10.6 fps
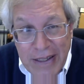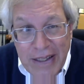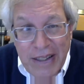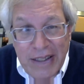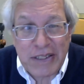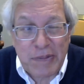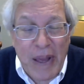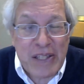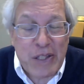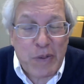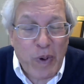This
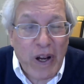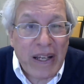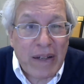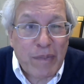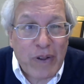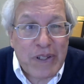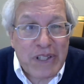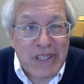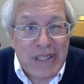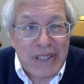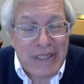past spring, both
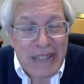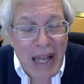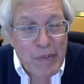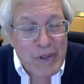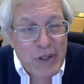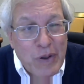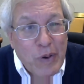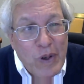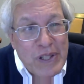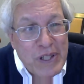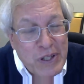Justice Thomas and
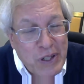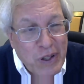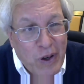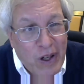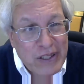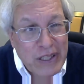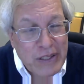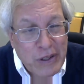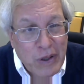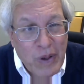Gorsuch called it into